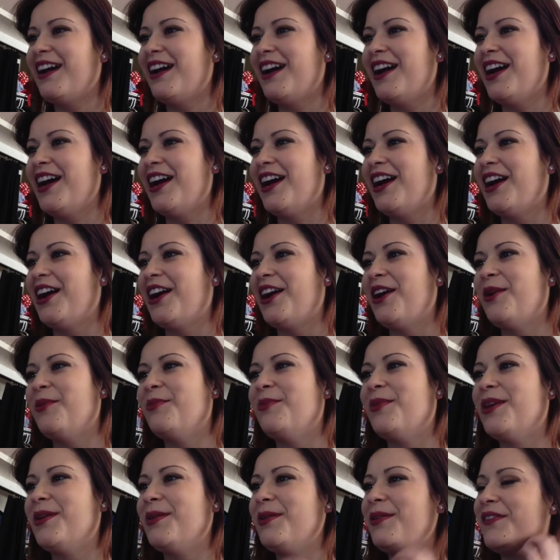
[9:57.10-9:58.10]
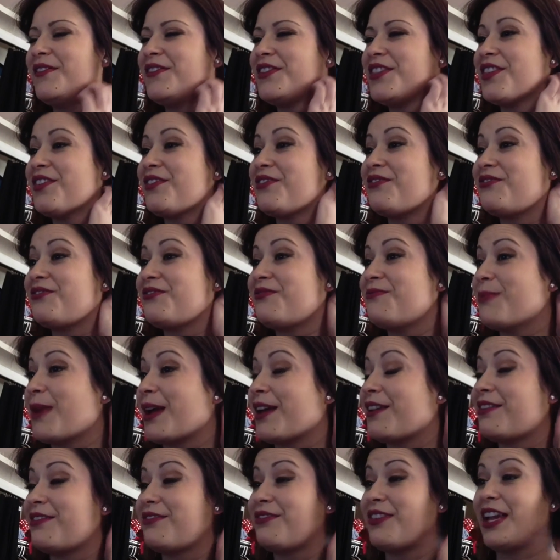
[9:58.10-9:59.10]
My
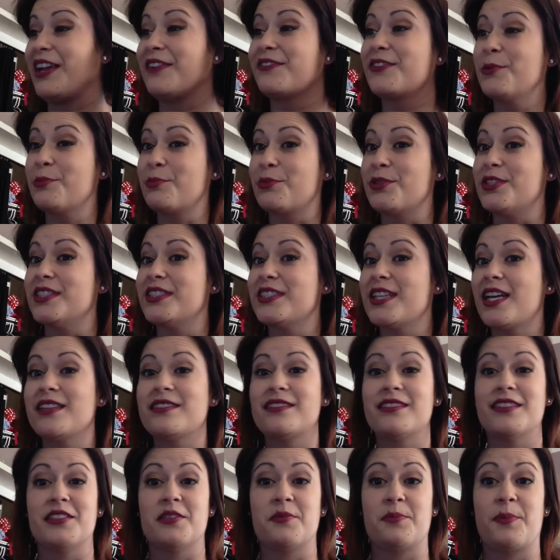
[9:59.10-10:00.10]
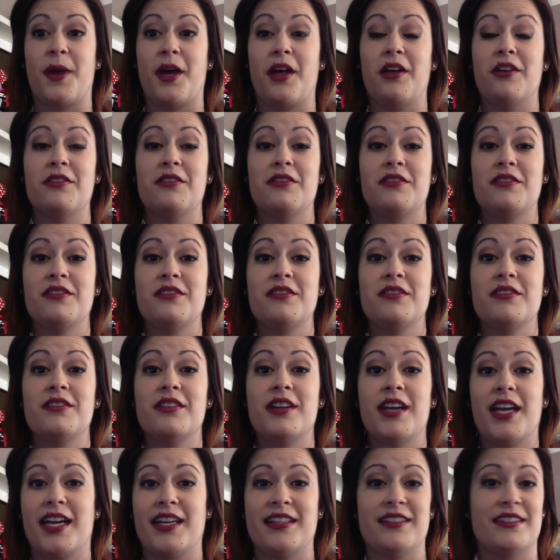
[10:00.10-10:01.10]
favorite princess is Belle.
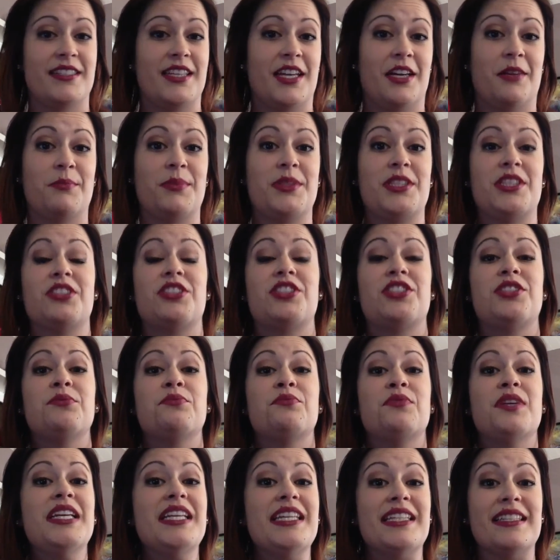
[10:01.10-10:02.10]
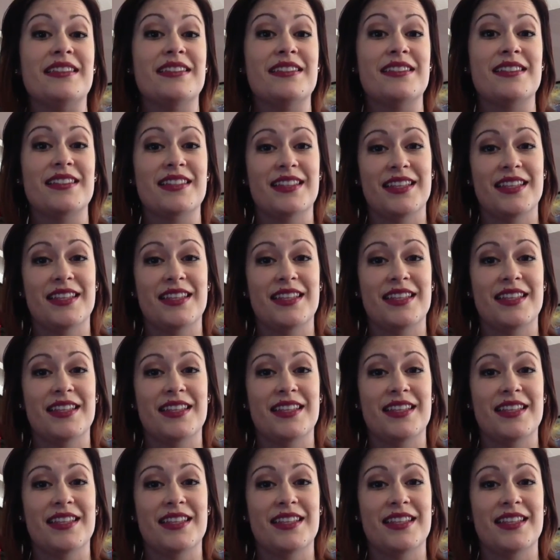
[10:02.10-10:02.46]
hands down, because she reads.